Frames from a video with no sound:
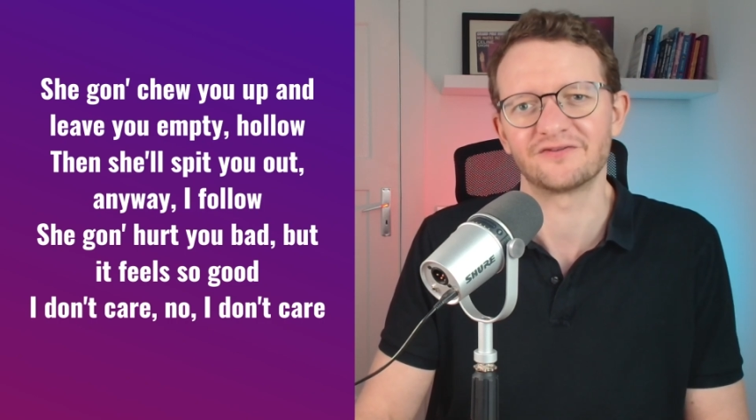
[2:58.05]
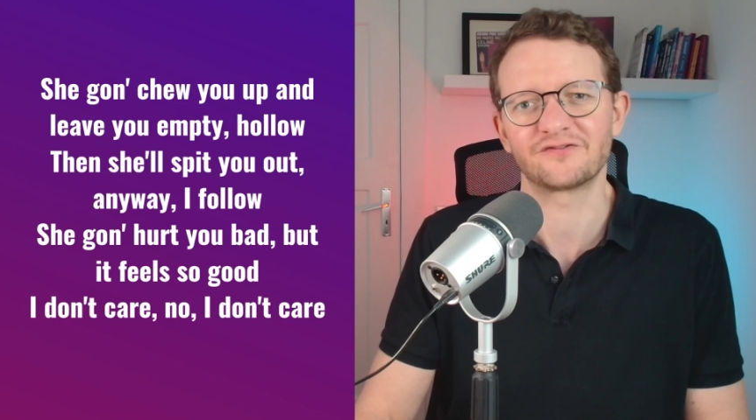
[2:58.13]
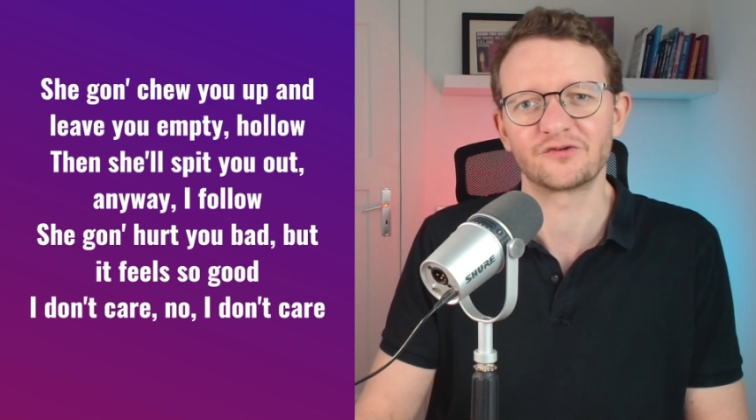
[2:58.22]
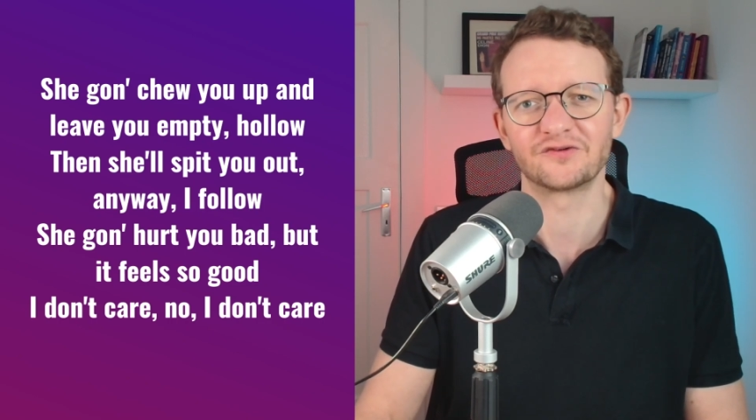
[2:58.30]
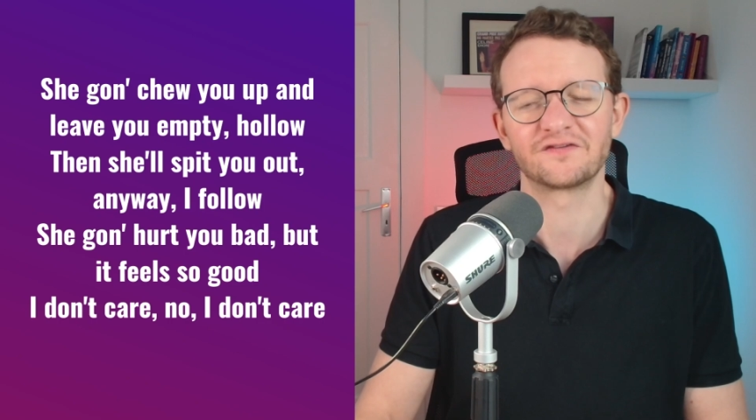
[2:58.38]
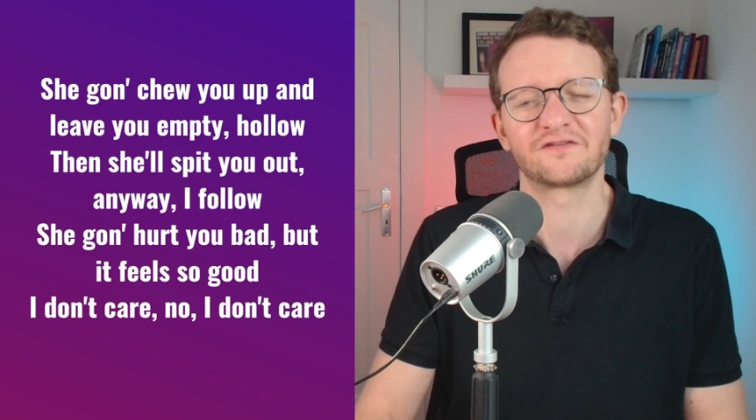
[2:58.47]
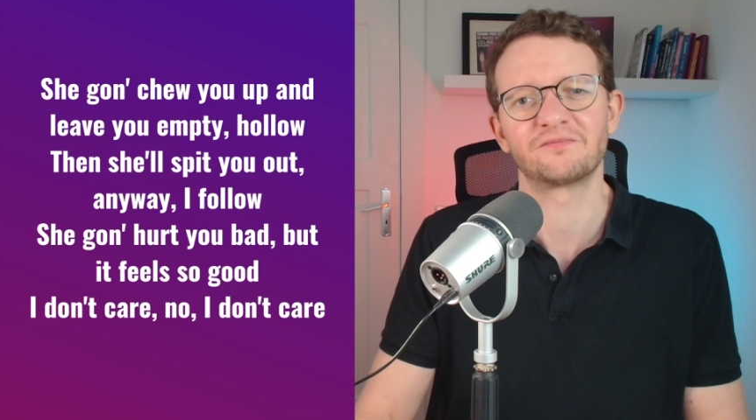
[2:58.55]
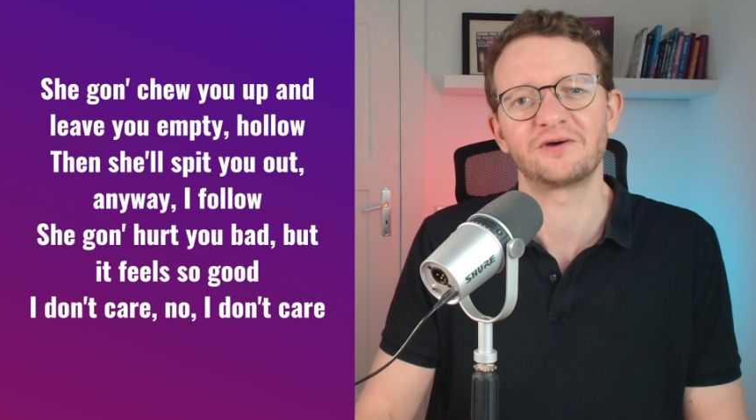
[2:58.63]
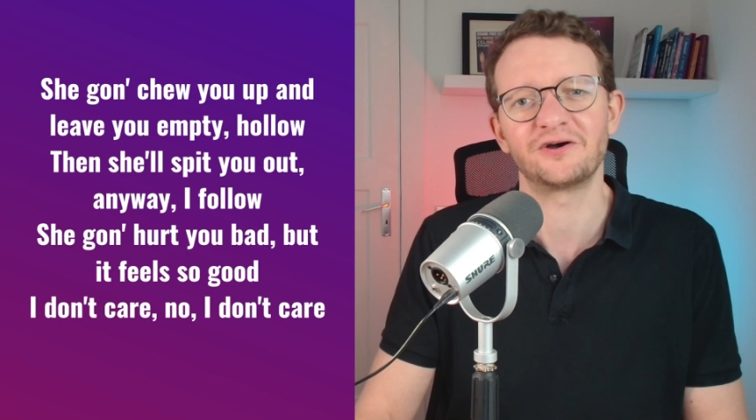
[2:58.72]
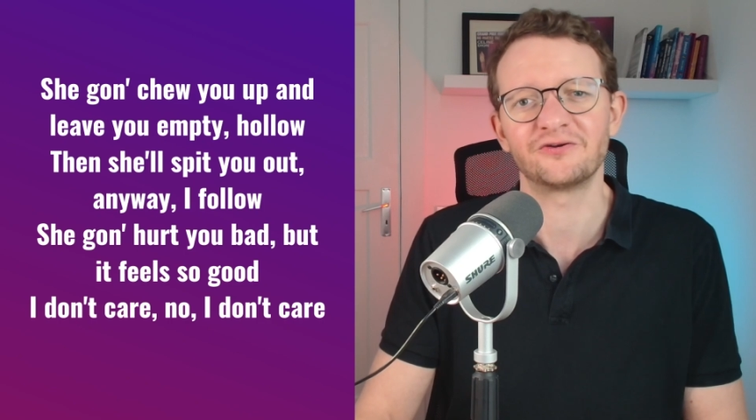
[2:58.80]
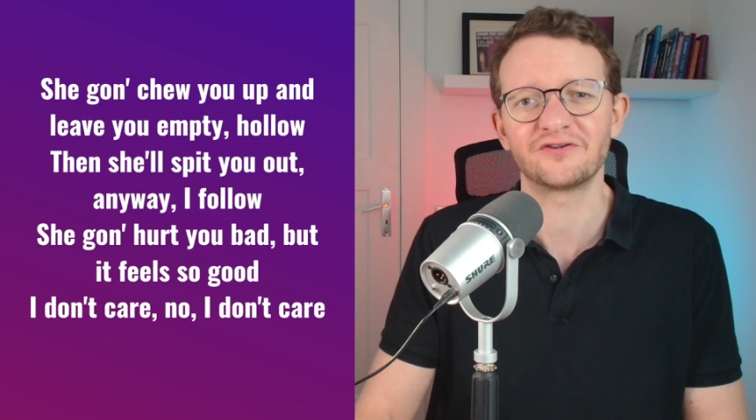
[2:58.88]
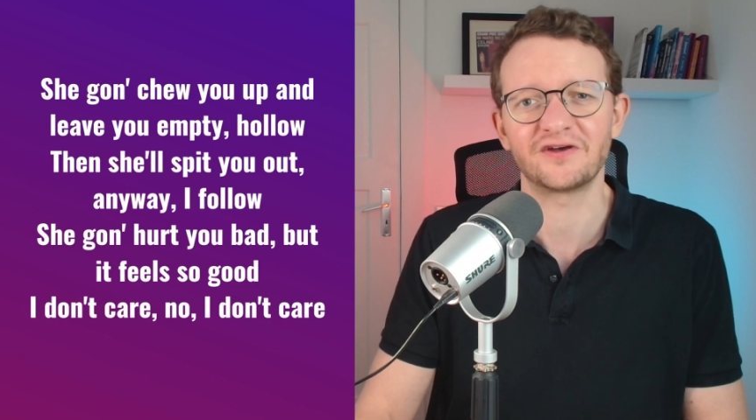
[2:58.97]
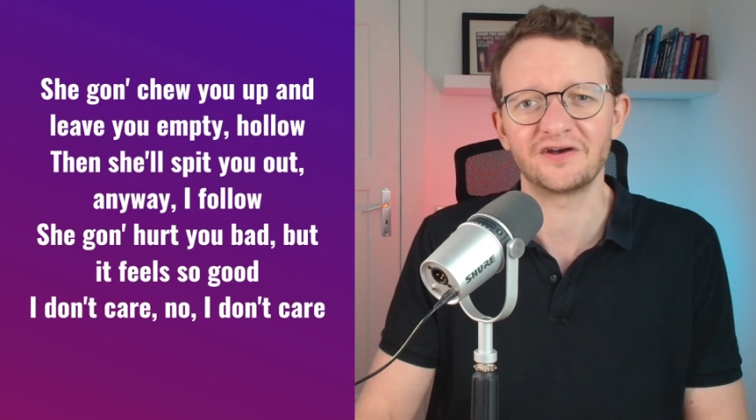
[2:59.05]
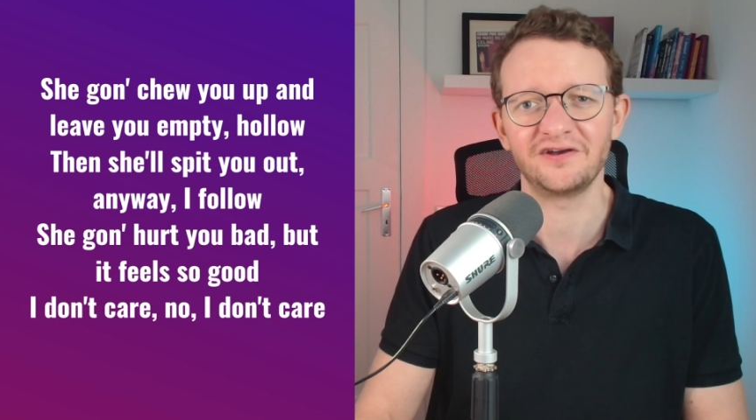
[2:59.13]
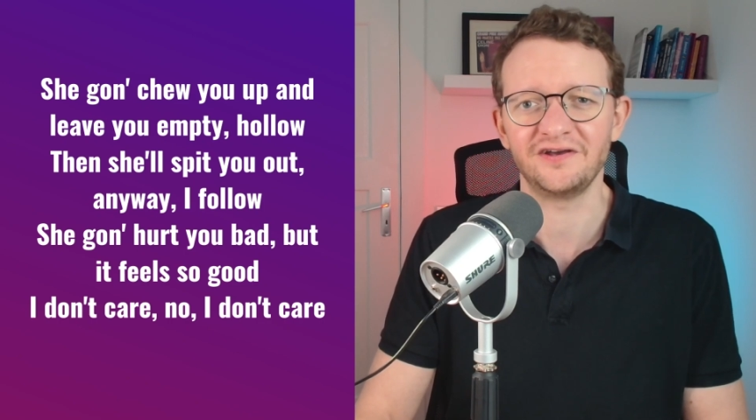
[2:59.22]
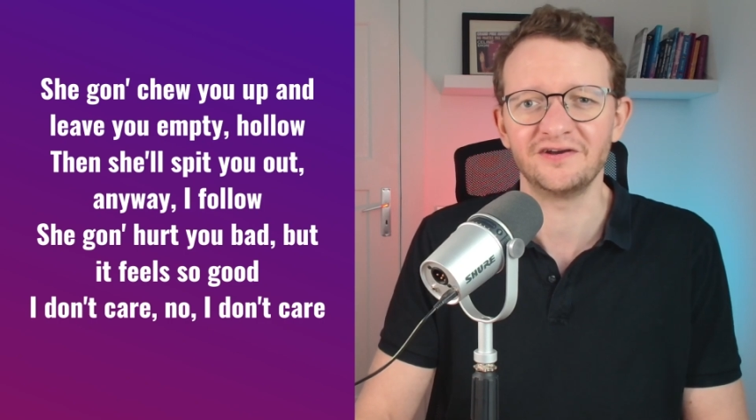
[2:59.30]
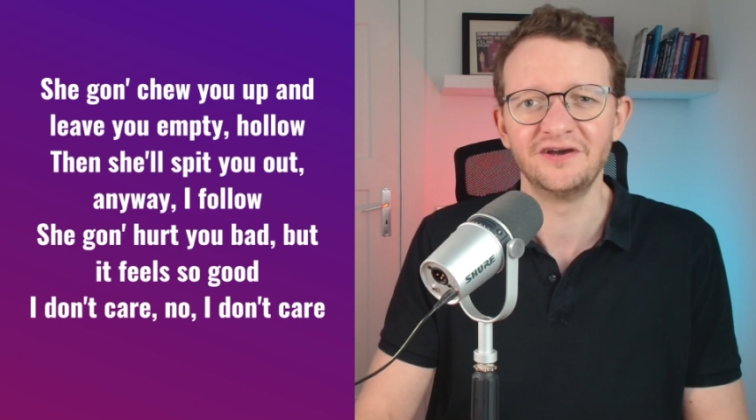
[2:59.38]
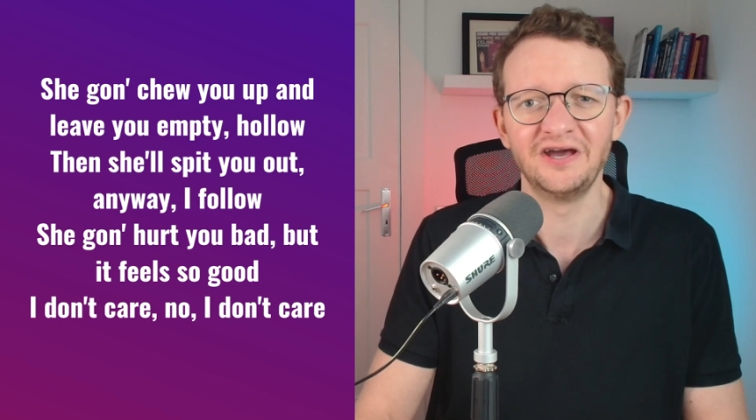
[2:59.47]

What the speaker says: So this is about a